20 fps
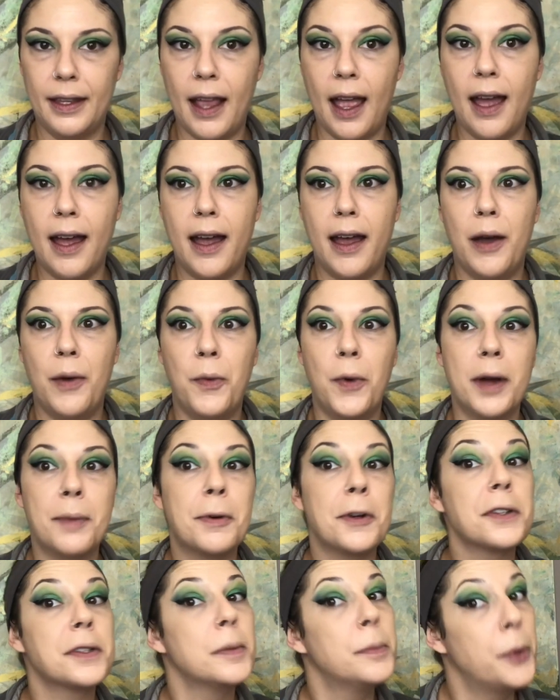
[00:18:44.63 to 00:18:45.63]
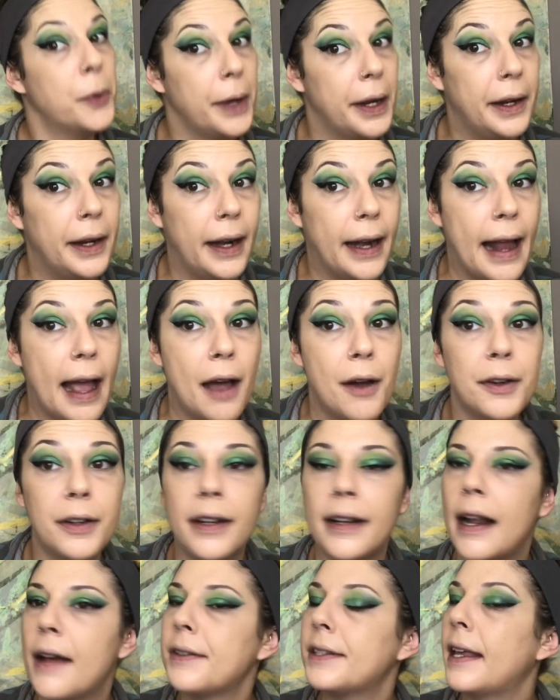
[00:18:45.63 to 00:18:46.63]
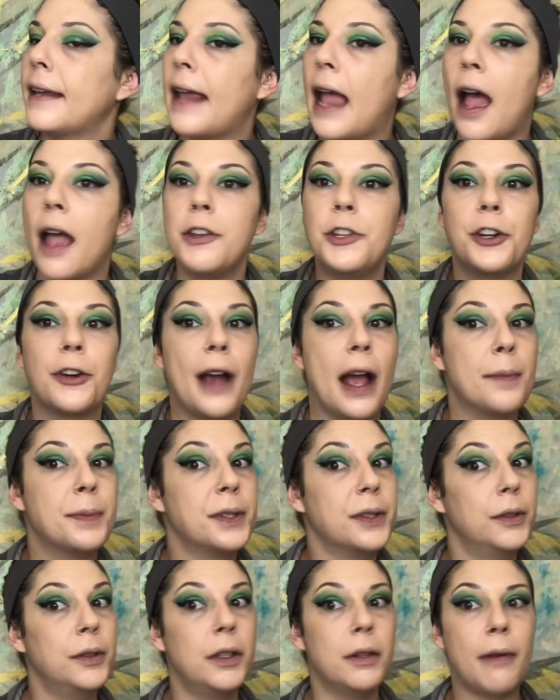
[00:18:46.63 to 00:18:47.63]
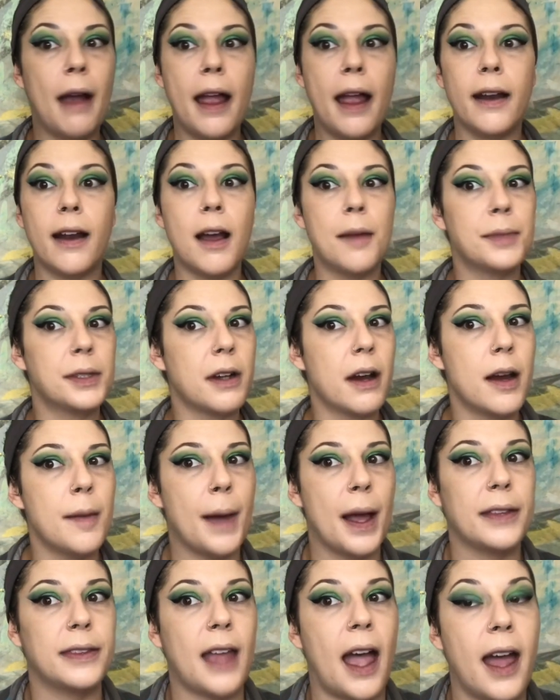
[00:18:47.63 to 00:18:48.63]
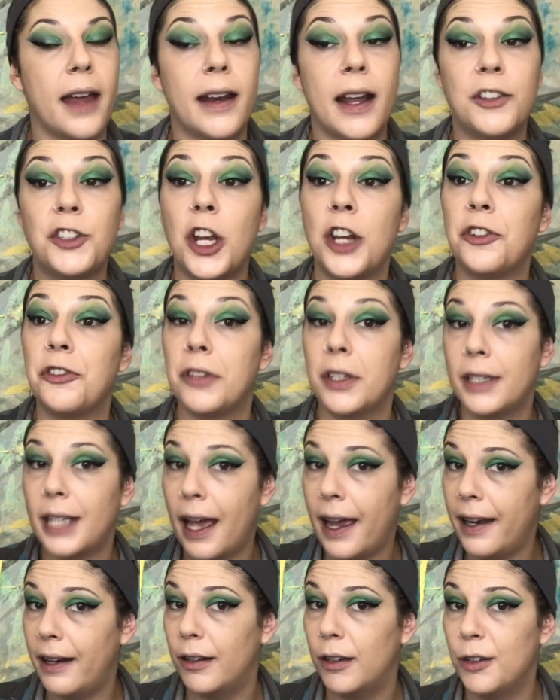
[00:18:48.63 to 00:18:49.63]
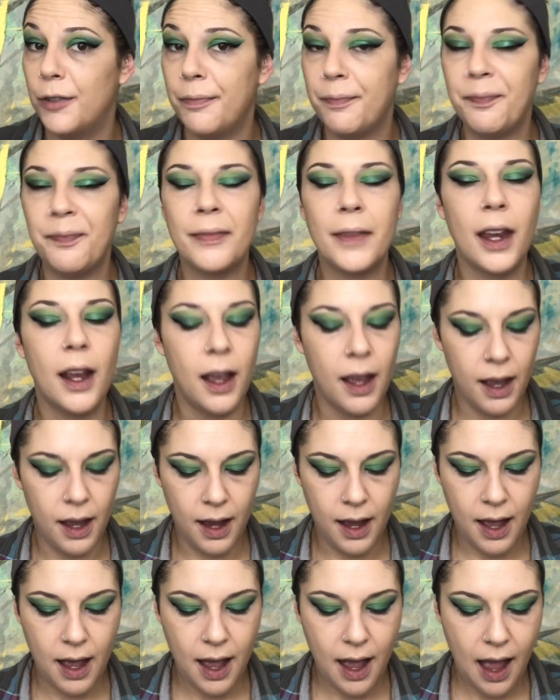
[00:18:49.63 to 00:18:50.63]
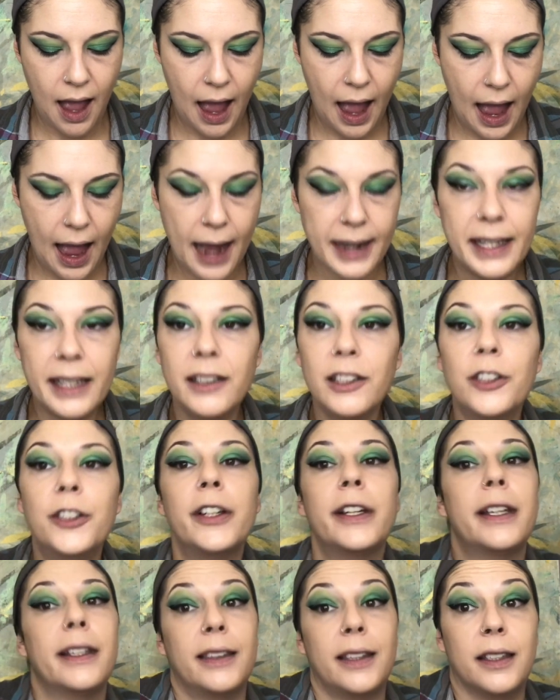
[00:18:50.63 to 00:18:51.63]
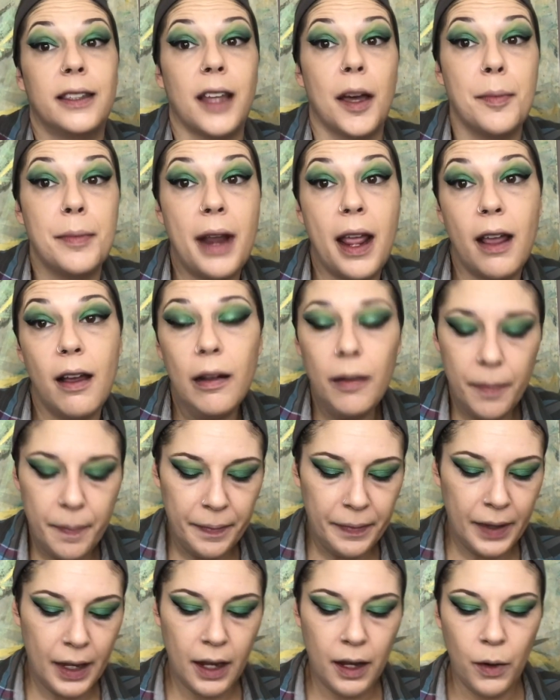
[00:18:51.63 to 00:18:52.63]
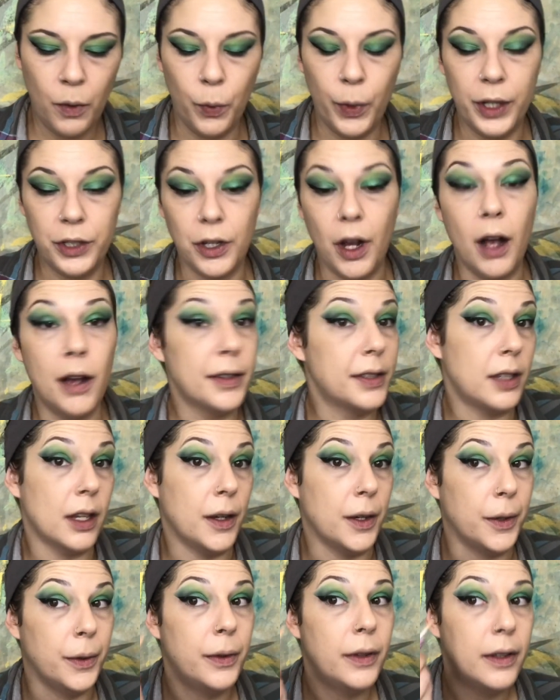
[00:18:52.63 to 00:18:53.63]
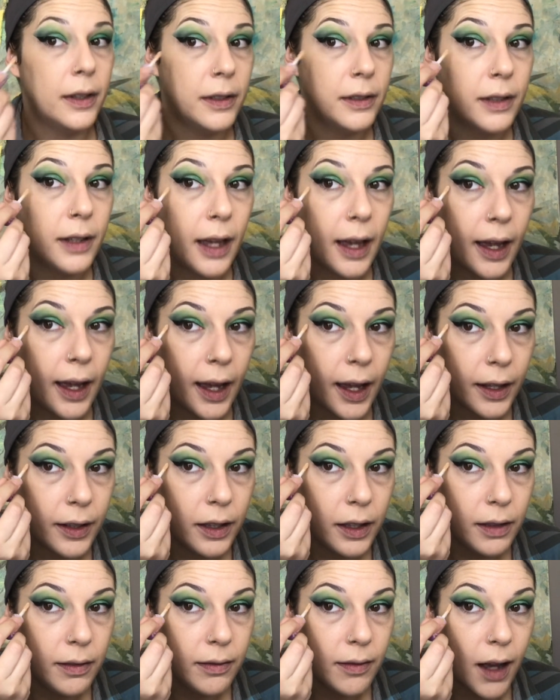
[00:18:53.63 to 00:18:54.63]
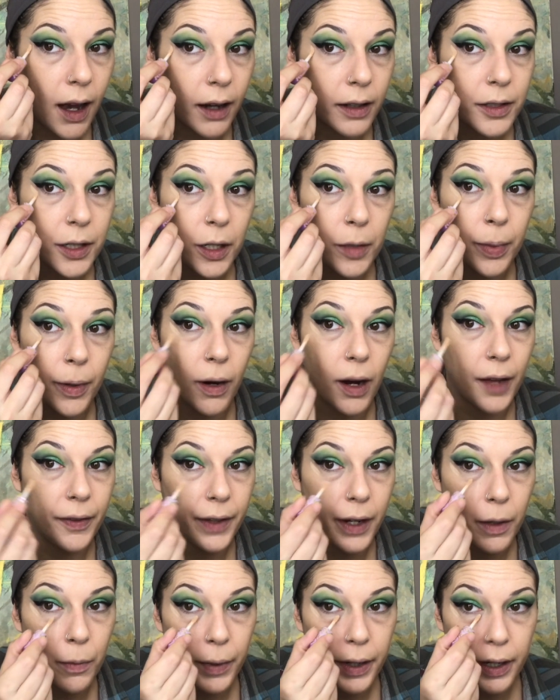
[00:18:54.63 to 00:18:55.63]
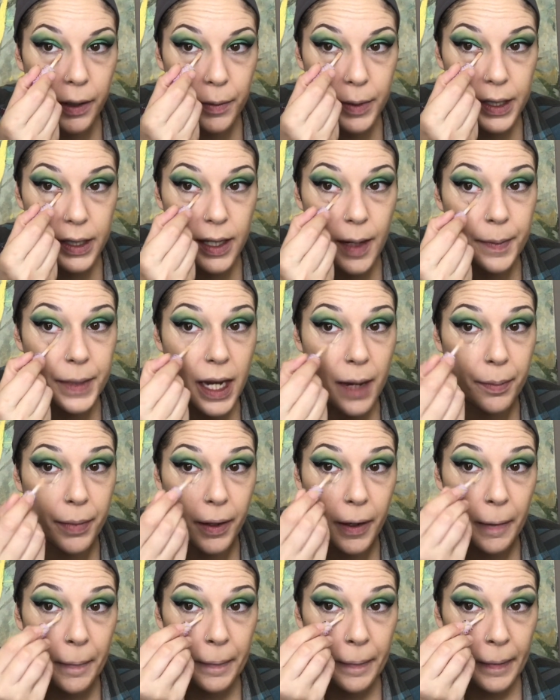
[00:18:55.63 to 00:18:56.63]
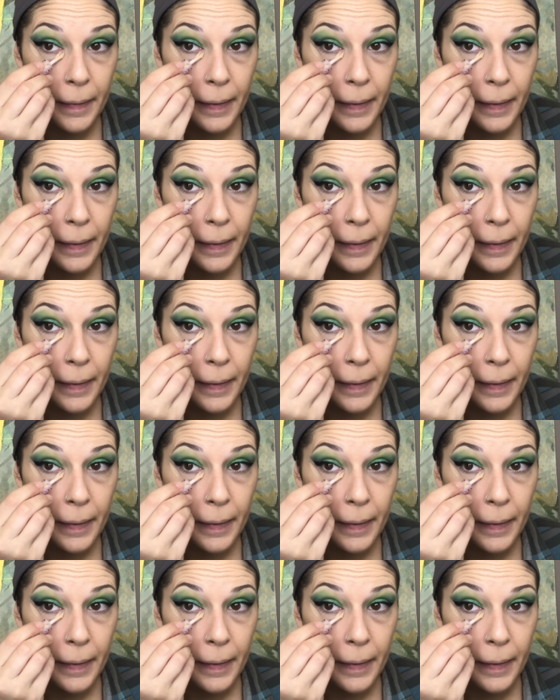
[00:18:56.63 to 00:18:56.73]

one person pointed it out and I was like, you're absolutely right. I'm sorry about that. And I changed the title. I didn't look at the thumbnail, which also had October on there when it was September.